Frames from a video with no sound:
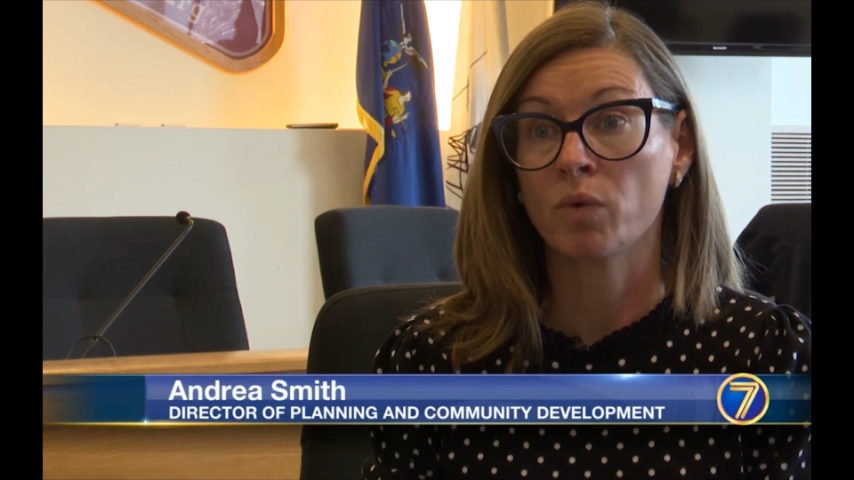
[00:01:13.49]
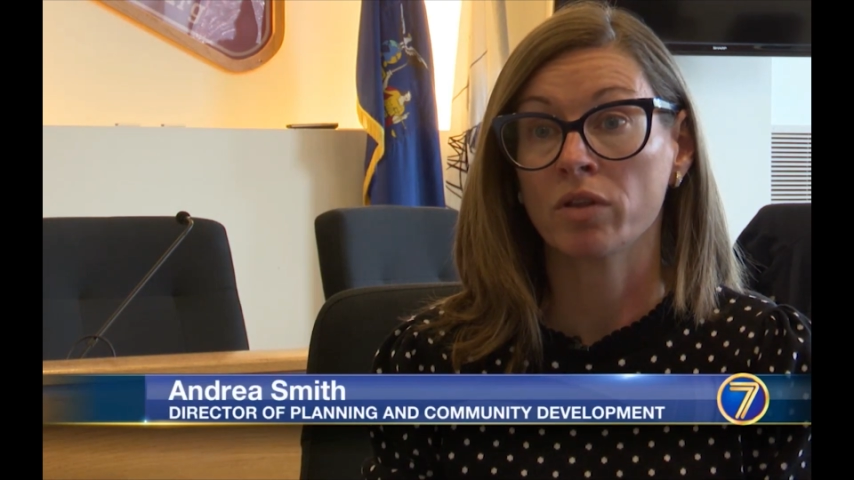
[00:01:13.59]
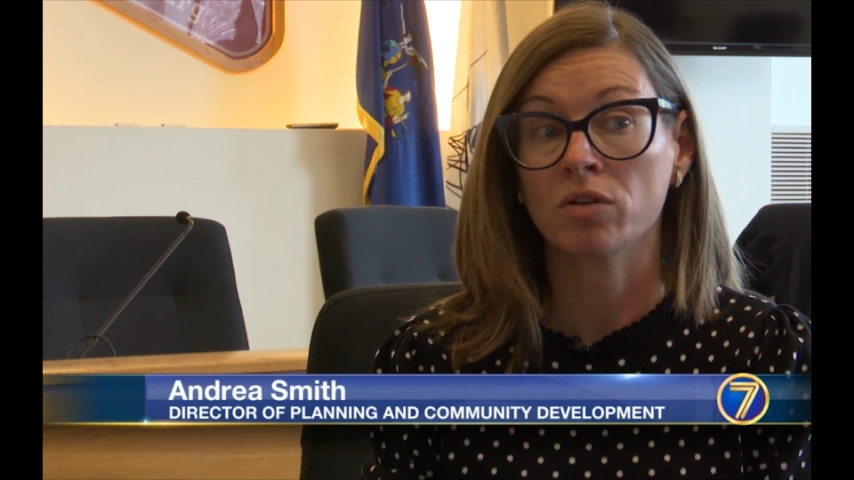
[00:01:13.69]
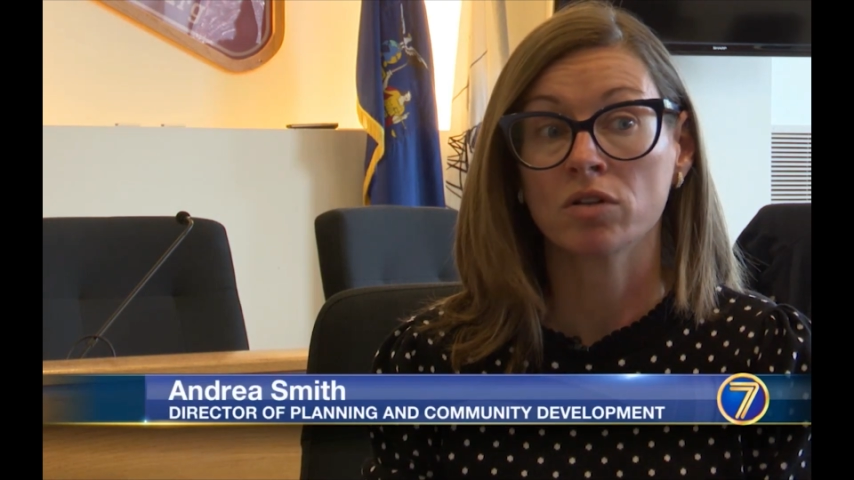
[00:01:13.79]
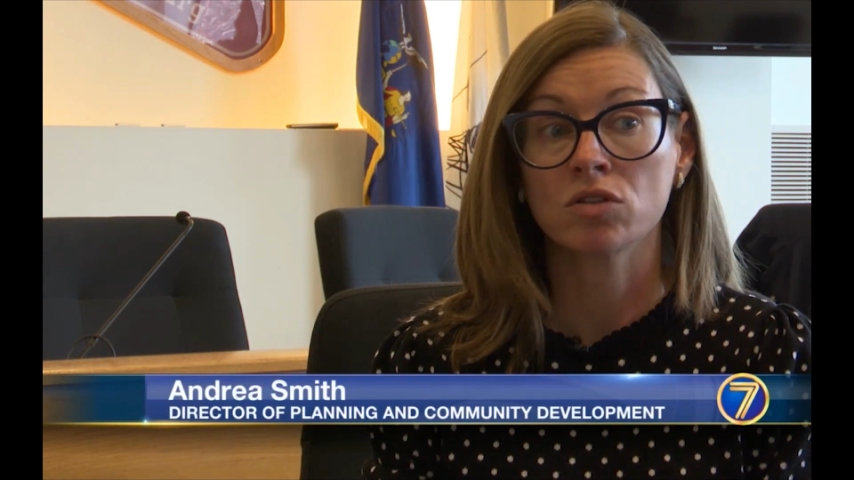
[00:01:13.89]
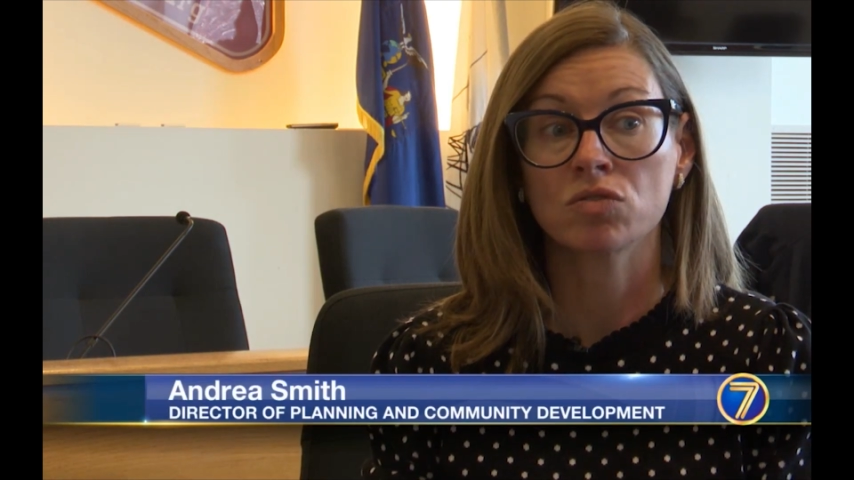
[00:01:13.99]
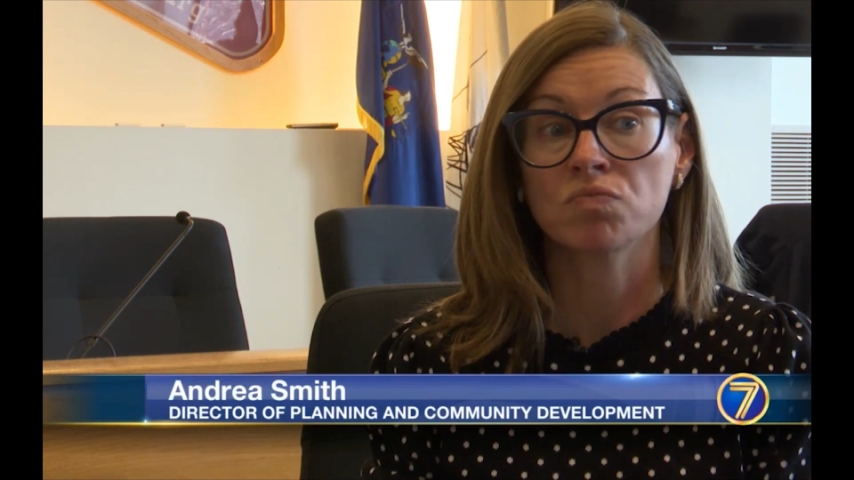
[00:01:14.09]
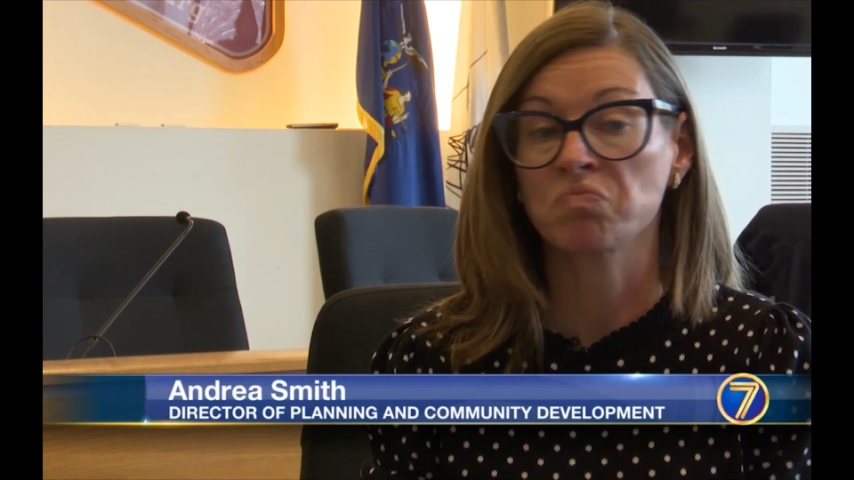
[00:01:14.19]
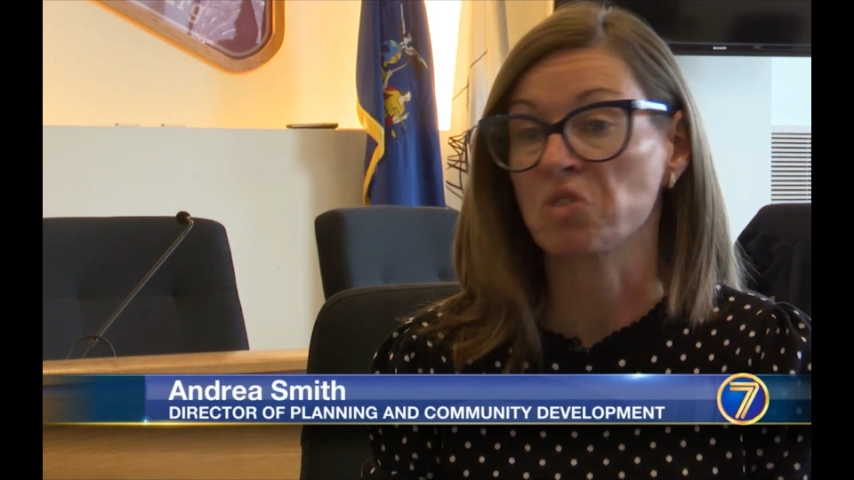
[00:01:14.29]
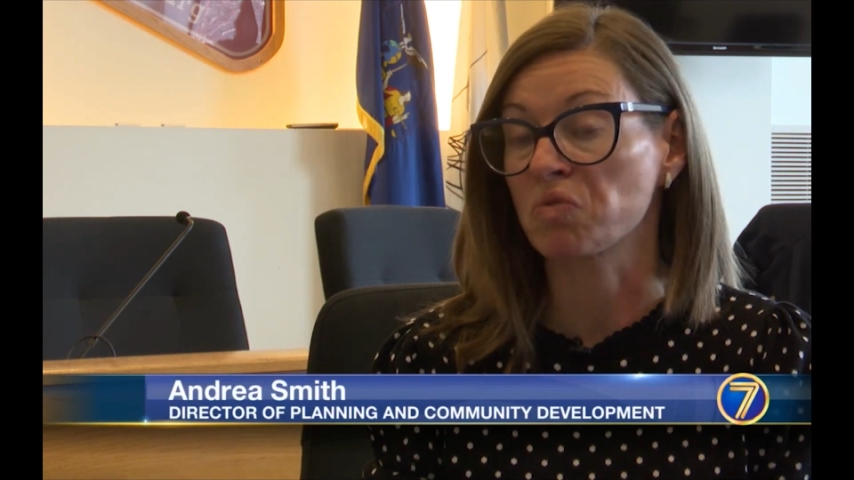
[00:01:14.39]
whether
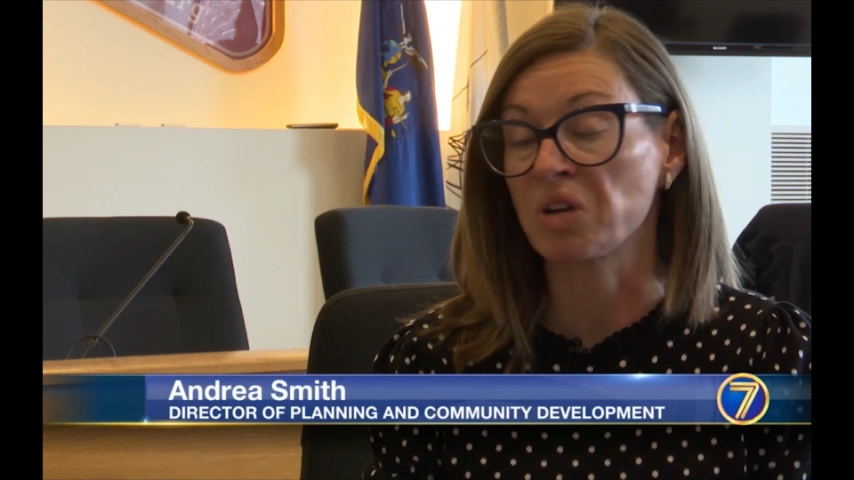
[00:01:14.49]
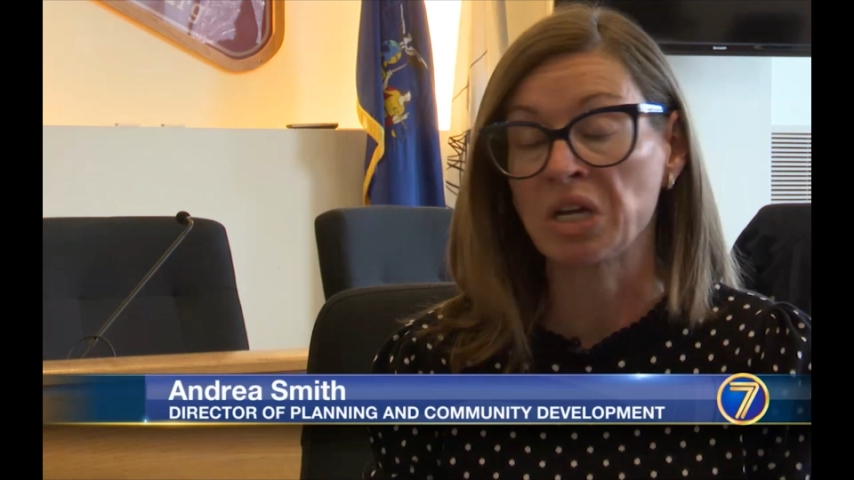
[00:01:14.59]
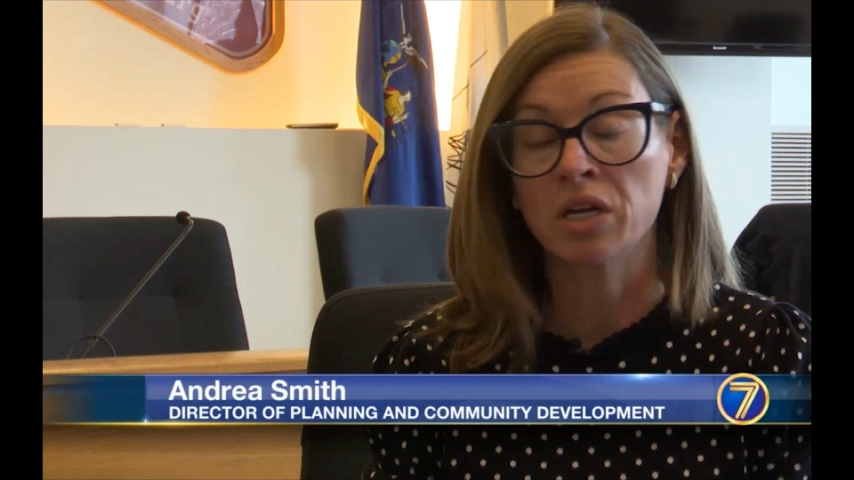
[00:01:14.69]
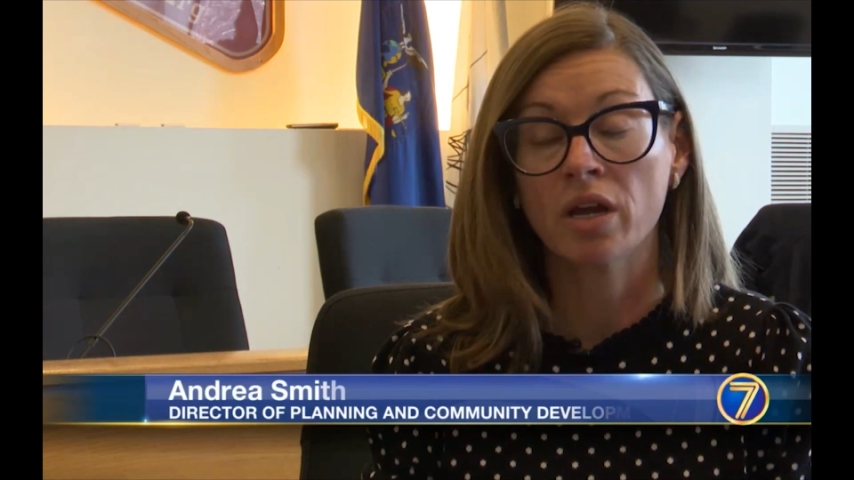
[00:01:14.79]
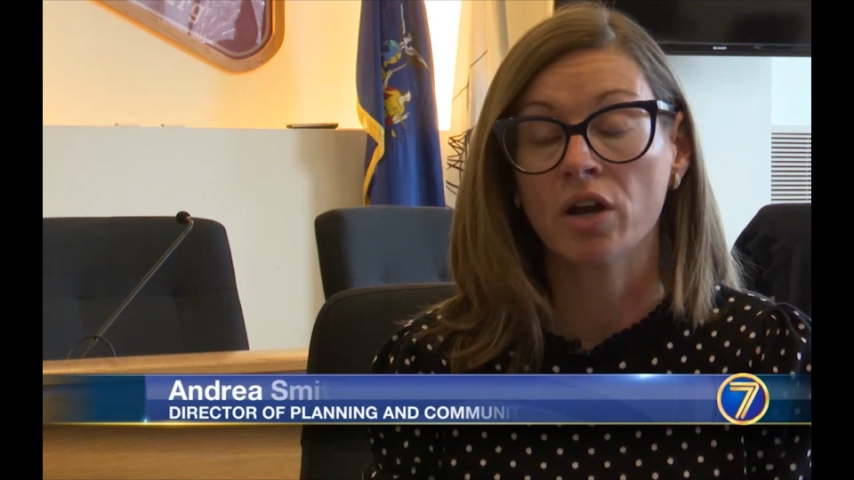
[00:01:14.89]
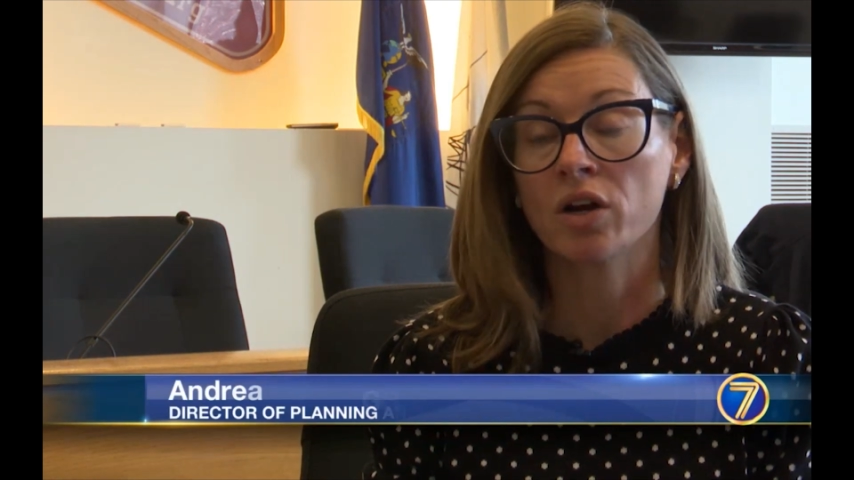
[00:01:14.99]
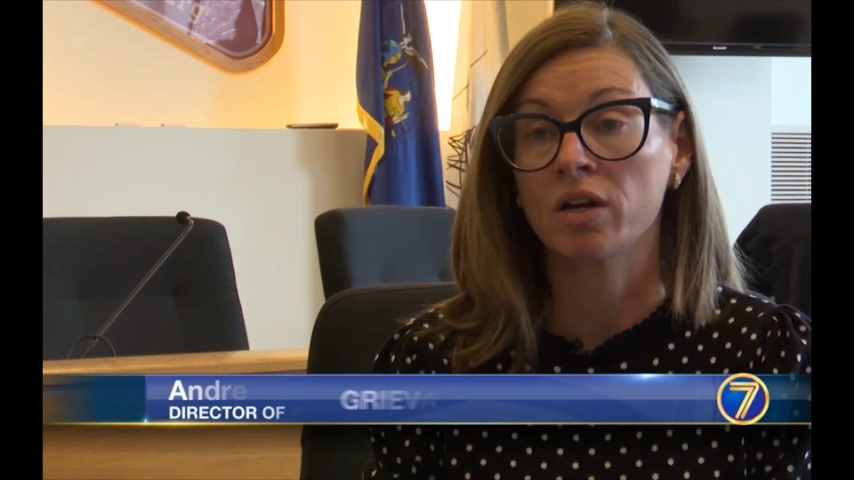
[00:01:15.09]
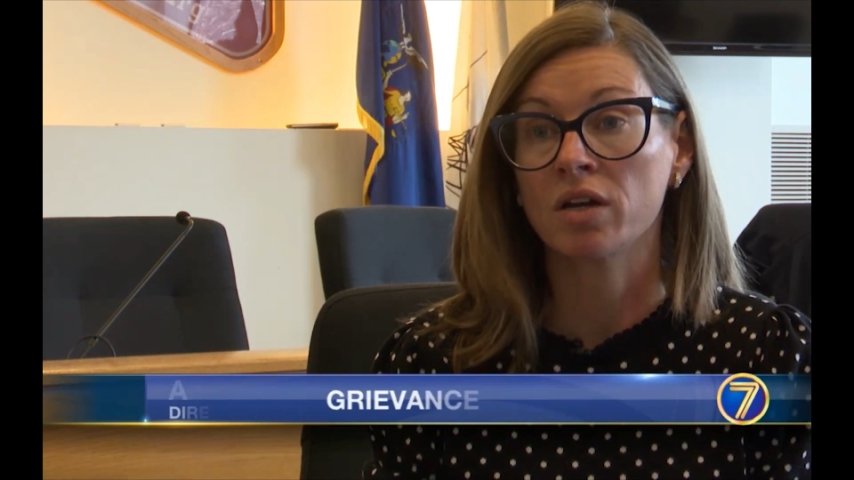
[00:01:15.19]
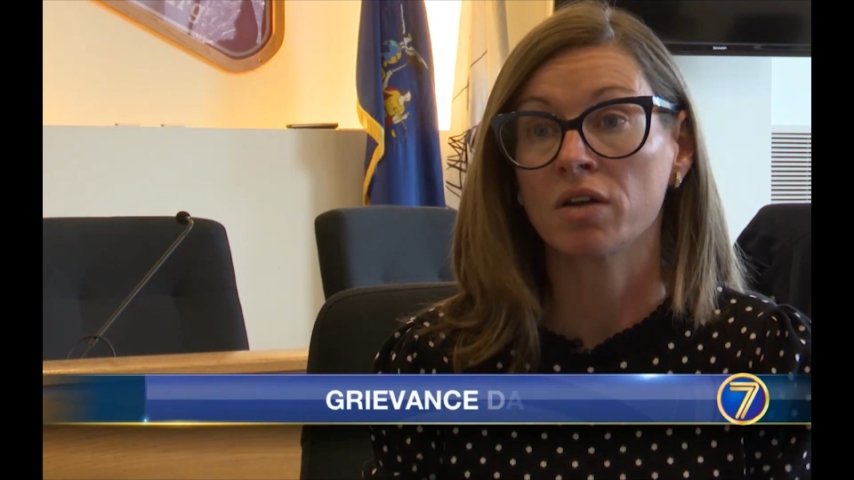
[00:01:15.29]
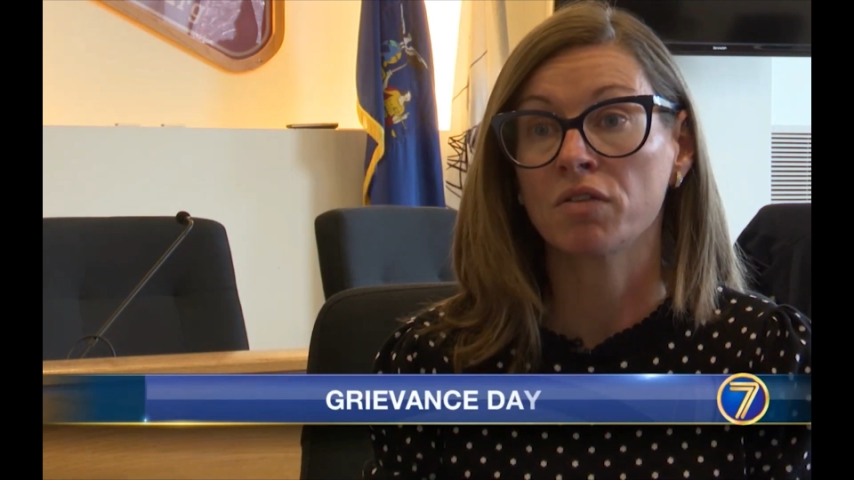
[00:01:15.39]
it's a written
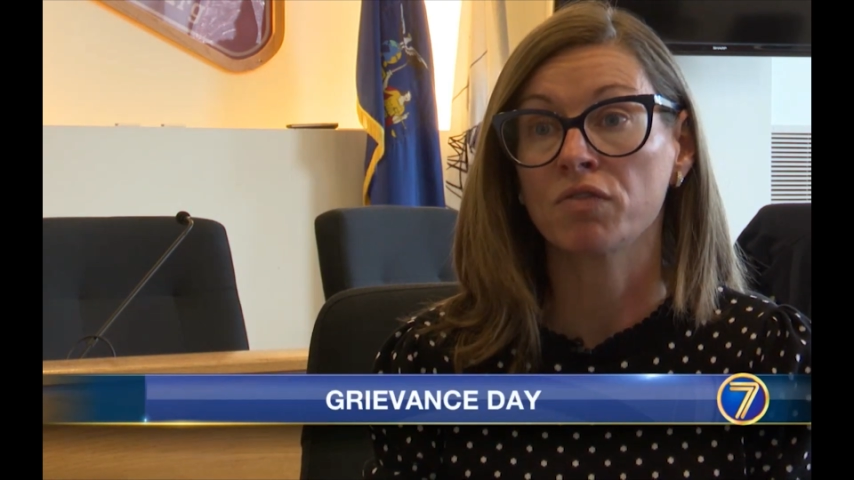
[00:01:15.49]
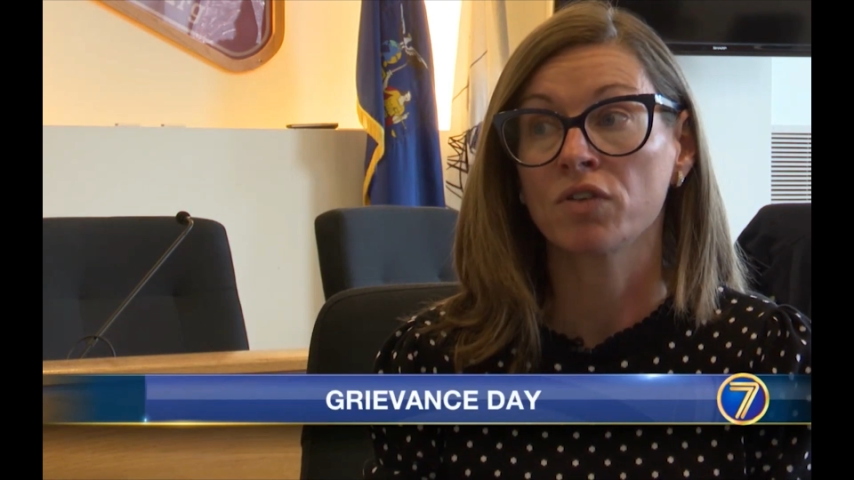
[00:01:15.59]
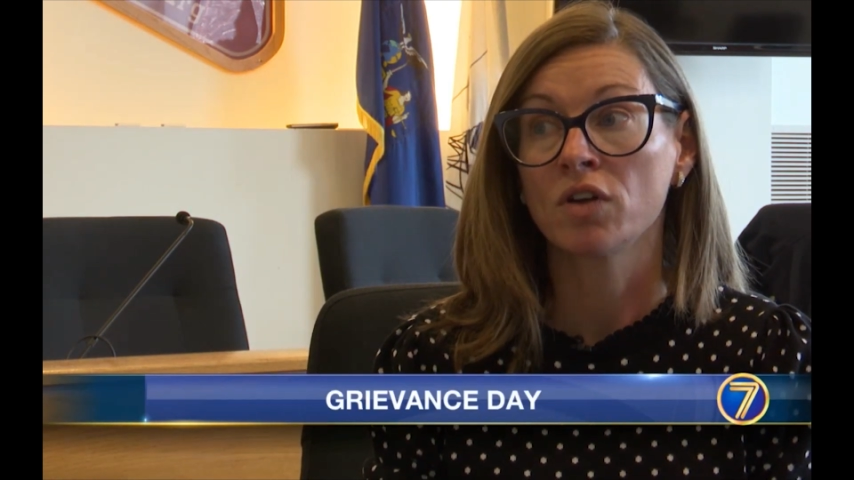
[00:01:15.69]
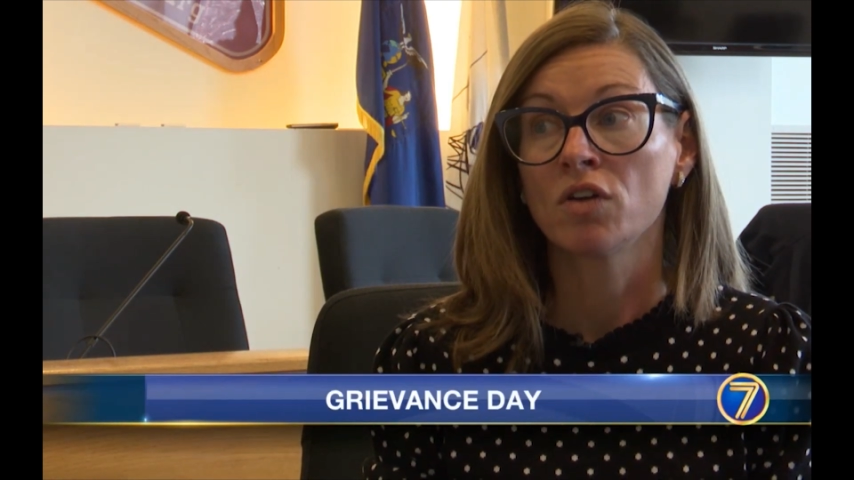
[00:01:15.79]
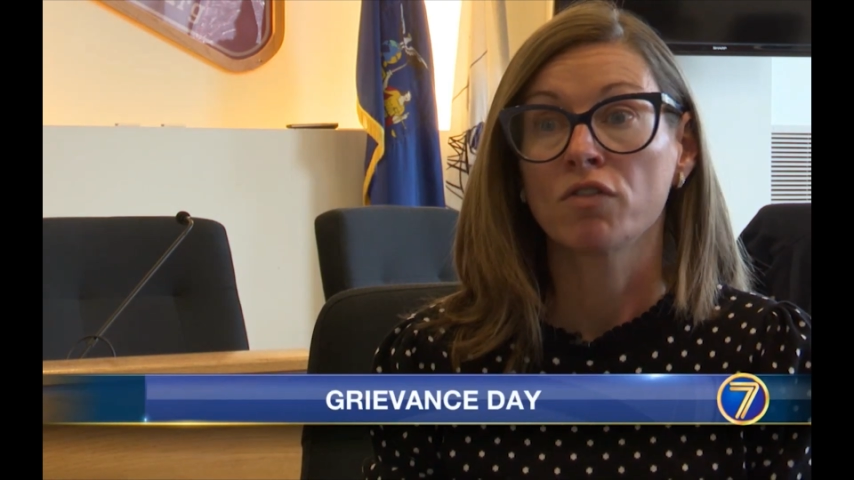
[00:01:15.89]
narrative,